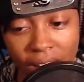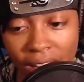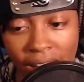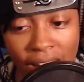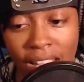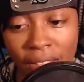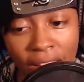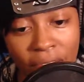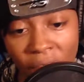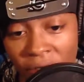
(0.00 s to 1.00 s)
And
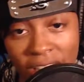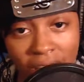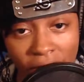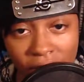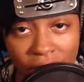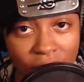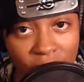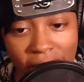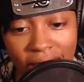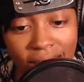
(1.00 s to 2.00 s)
50 is even a
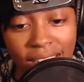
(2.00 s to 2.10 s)
stretch.